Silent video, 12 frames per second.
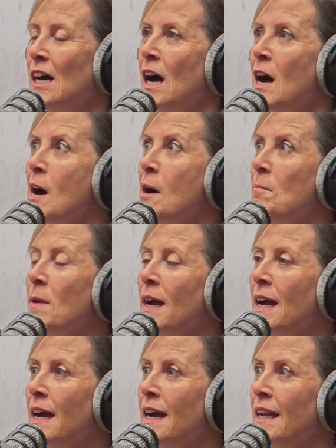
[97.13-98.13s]
And
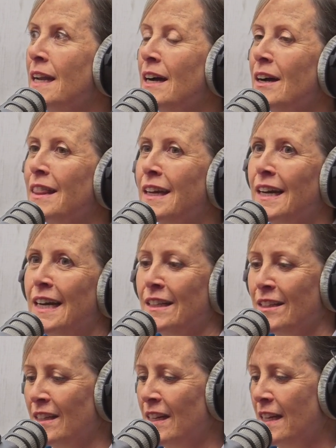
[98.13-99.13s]
I think I had a
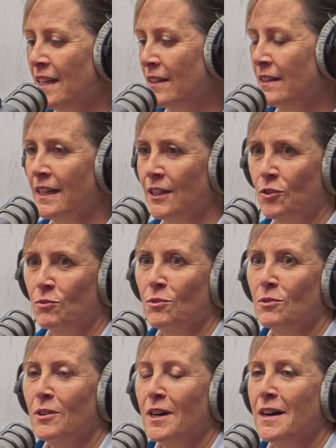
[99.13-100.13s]
slightly
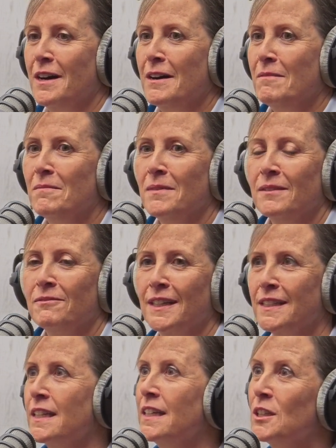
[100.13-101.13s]
unnatural
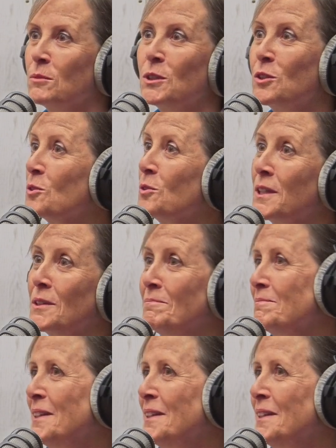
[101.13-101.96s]
fascination with soil.